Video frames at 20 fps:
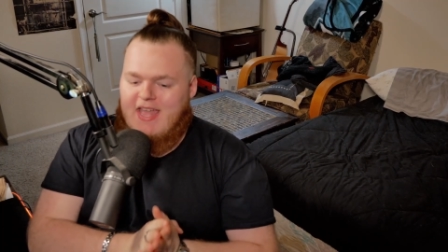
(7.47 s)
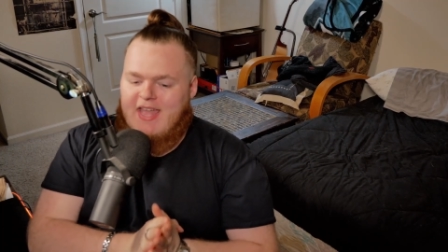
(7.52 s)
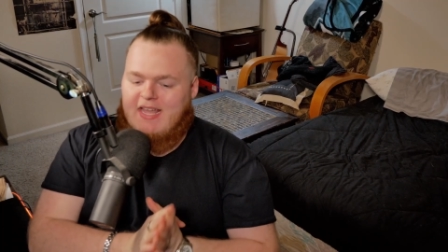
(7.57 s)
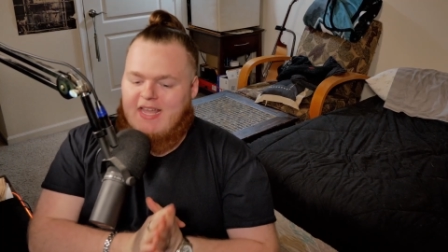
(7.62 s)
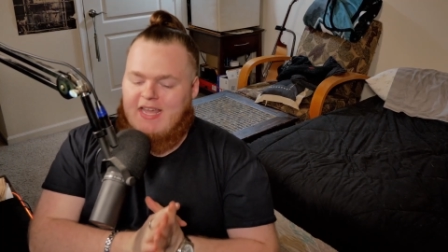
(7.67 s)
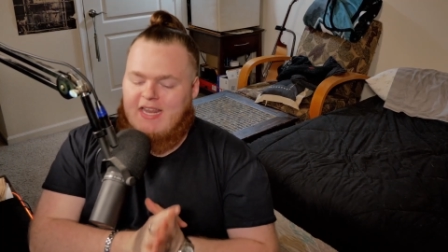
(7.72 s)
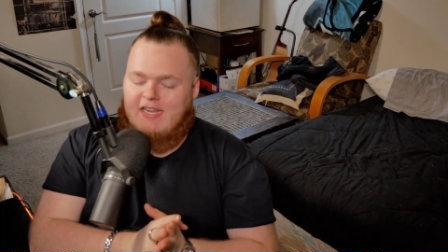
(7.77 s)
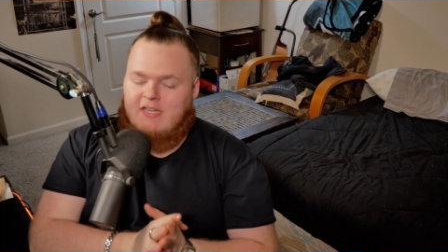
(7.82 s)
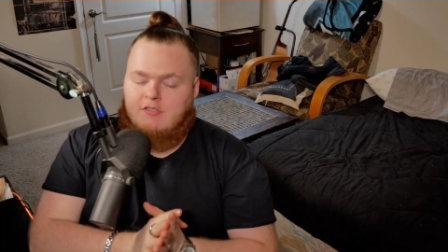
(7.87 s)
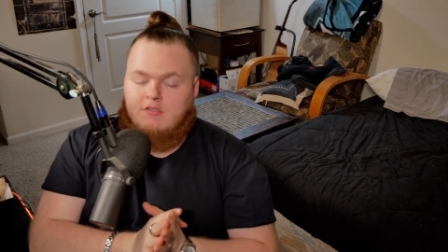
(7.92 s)

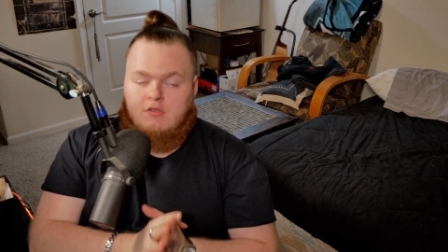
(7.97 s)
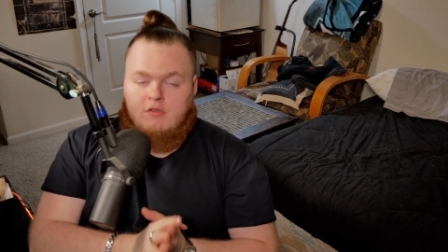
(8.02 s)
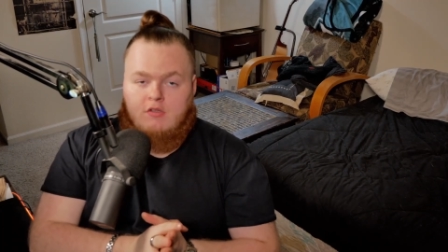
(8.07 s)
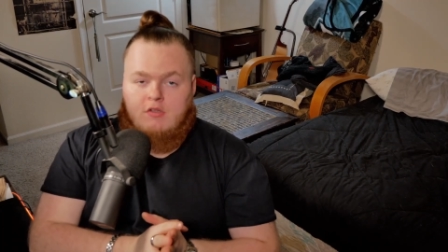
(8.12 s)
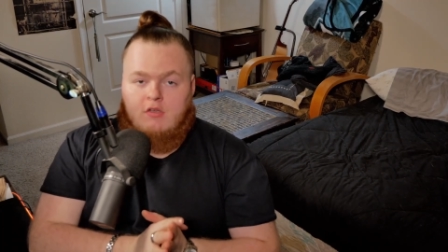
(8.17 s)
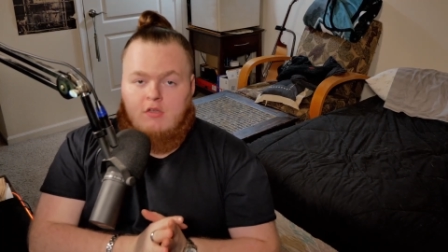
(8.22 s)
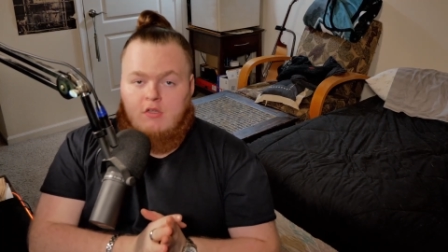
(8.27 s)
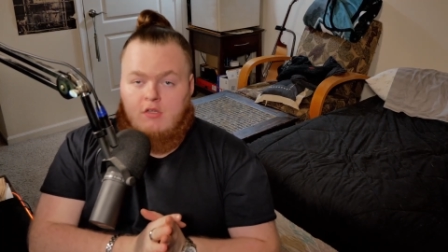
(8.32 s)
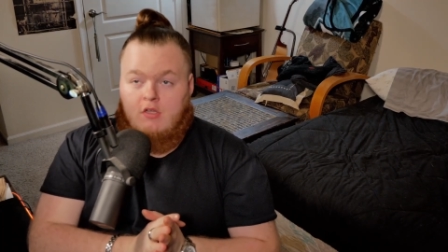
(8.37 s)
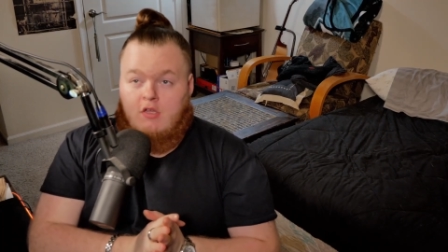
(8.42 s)
Getting into
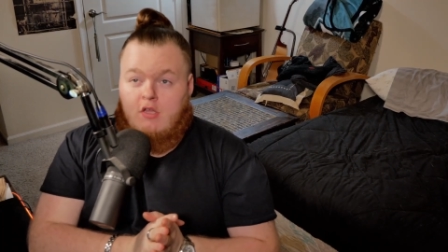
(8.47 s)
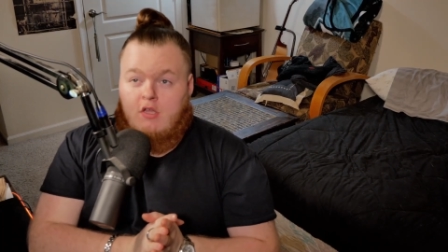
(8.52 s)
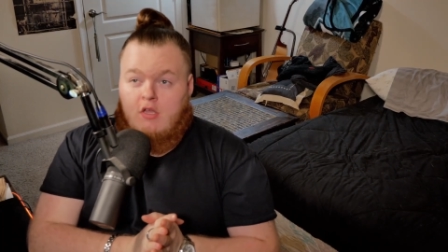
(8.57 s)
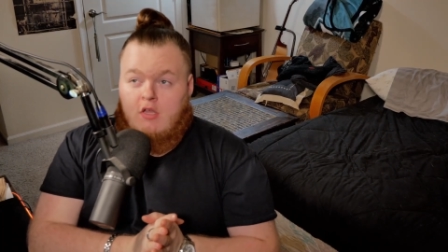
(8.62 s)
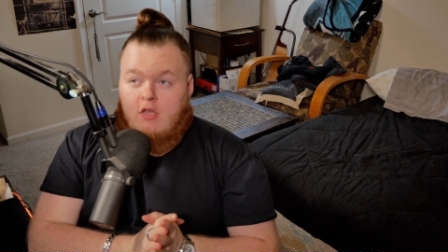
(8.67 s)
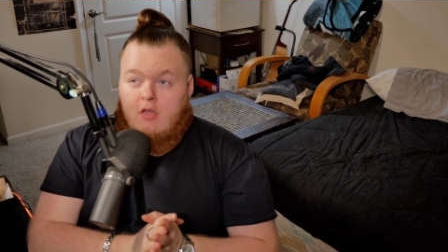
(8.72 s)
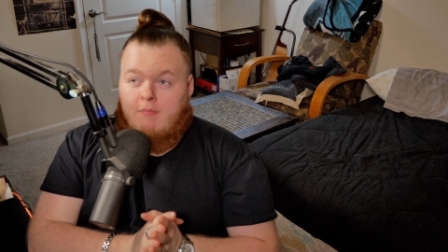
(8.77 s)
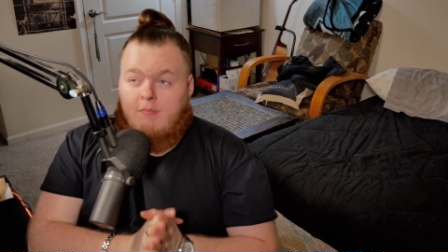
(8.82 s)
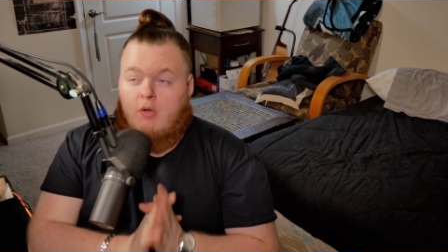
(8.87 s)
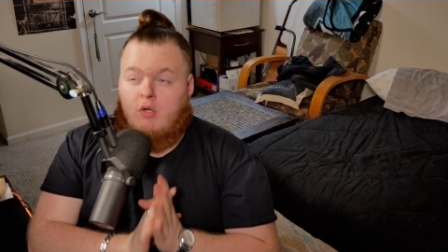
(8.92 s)
the
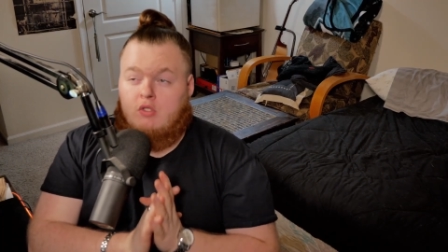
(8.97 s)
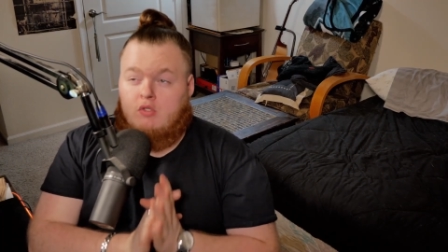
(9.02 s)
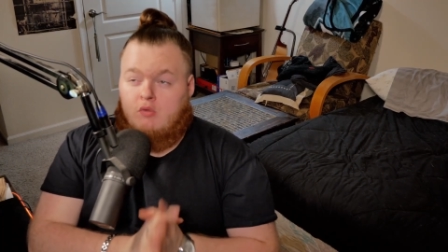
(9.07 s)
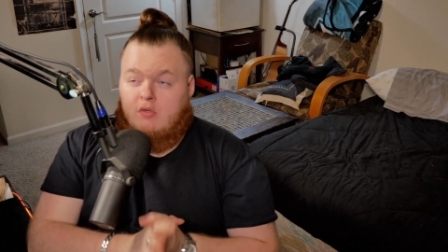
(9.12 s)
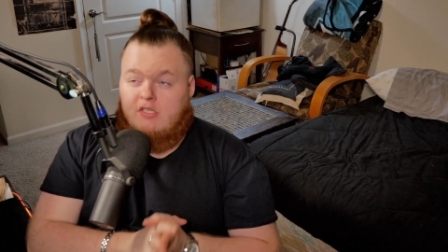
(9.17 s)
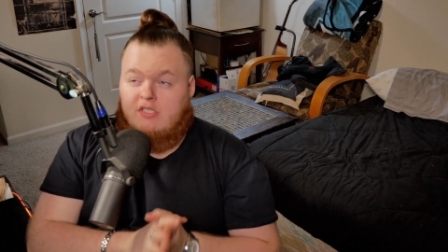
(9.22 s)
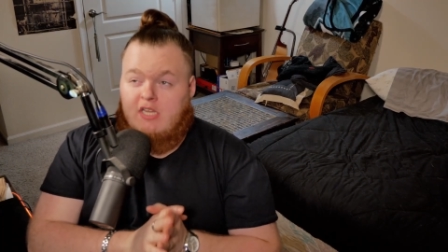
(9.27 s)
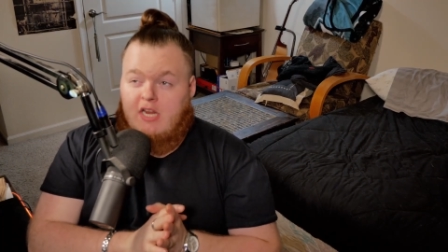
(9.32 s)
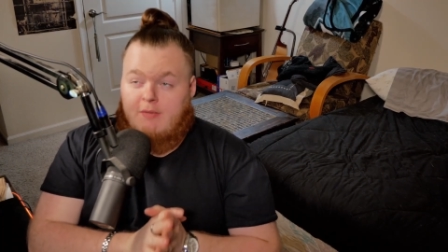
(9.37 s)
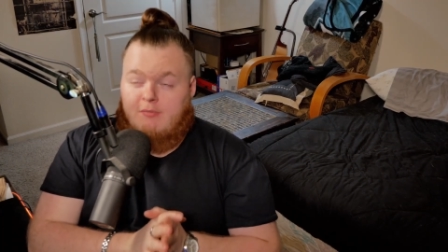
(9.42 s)
most
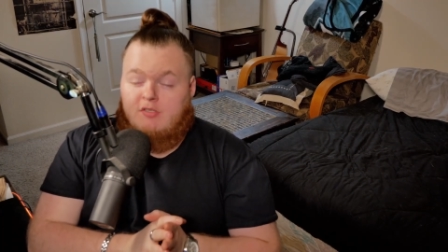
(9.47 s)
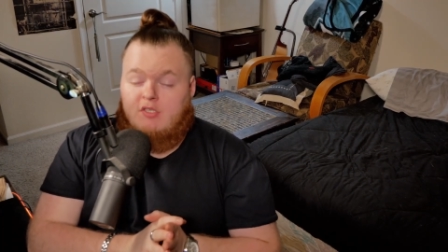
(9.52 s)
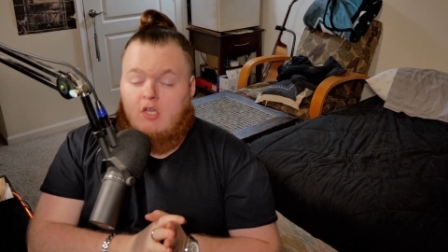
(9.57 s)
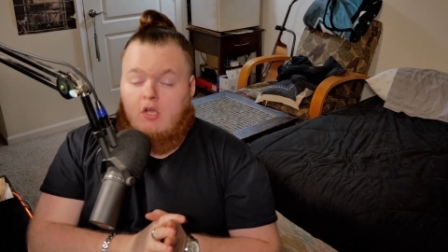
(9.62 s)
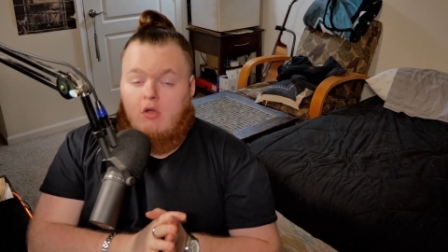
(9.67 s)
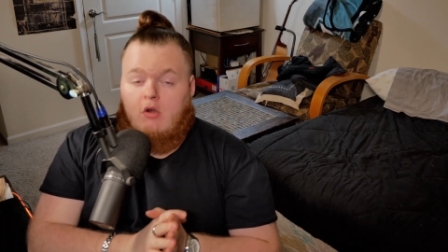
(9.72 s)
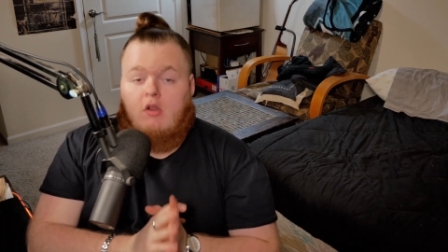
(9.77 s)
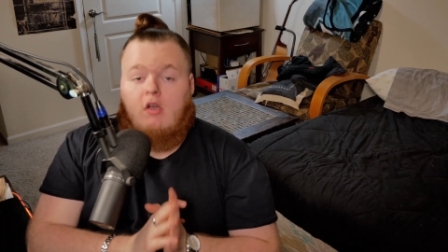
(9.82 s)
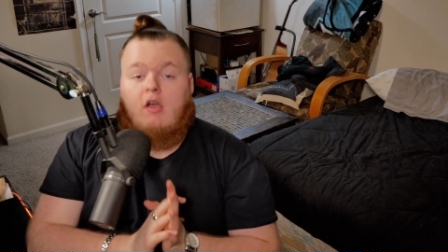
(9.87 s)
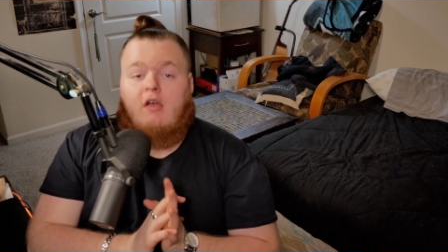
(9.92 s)
recent
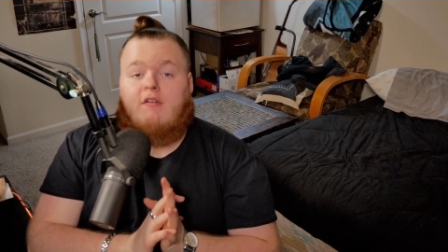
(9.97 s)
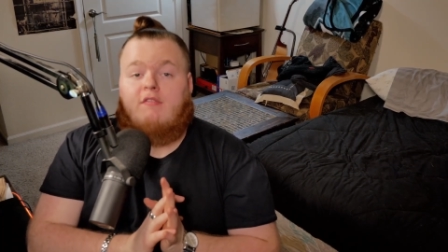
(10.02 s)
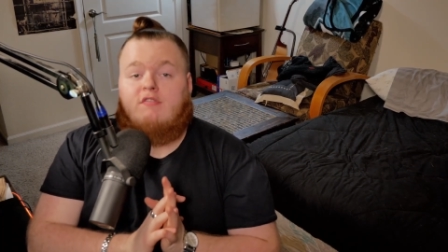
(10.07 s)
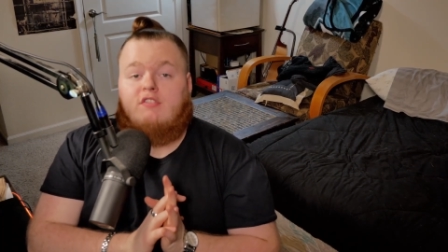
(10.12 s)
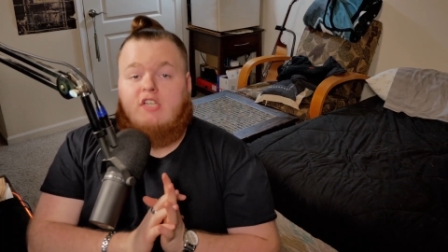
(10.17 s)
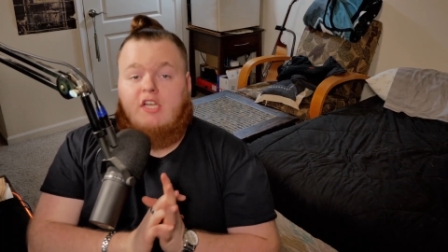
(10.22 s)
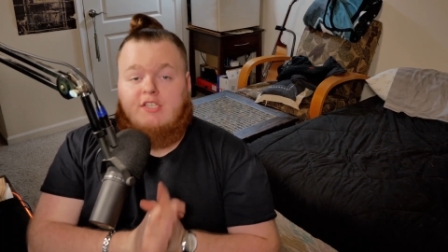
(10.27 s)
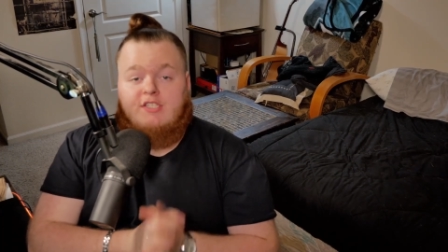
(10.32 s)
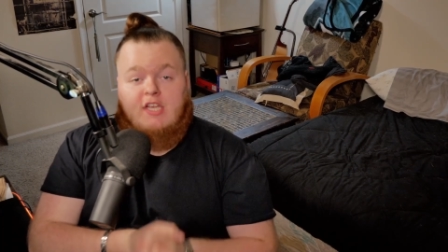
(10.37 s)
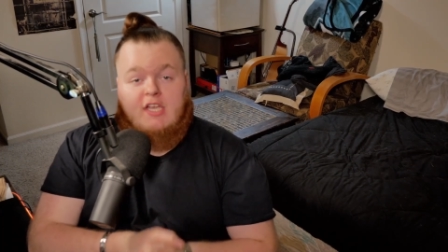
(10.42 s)
episode of
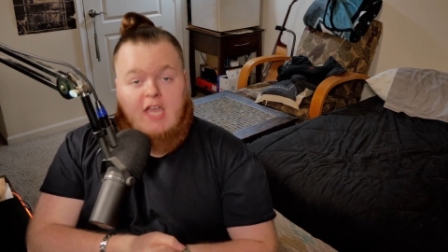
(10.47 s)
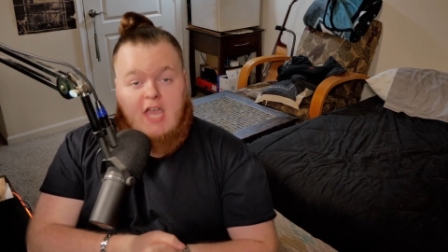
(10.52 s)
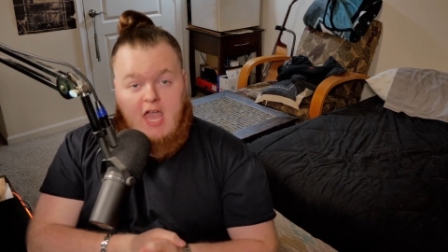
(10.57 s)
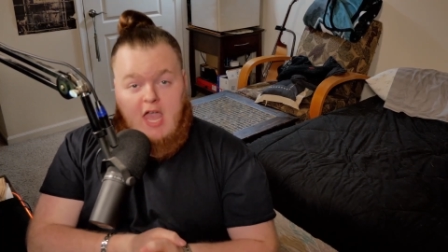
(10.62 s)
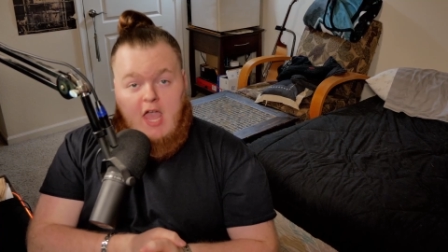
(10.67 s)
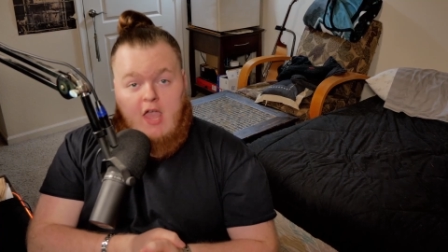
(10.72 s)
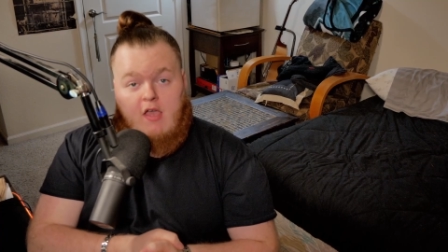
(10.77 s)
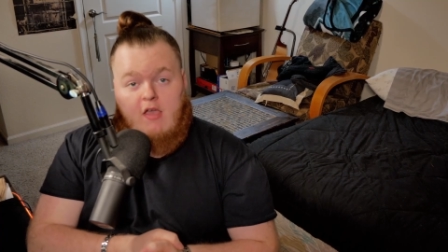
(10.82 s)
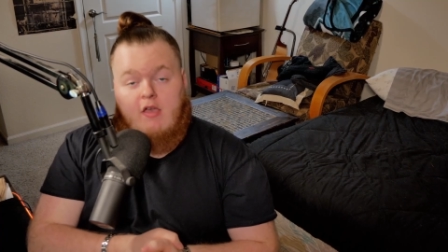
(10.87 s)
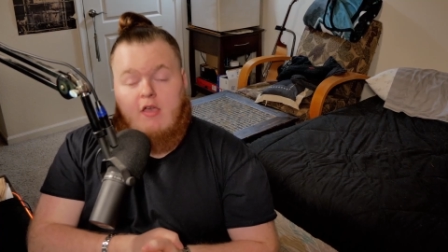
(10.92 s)

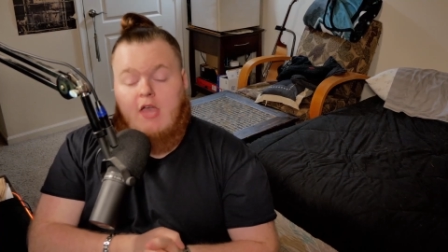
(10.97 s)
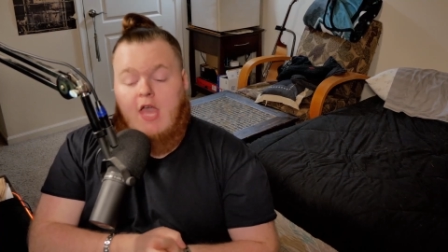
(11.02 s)
JJK,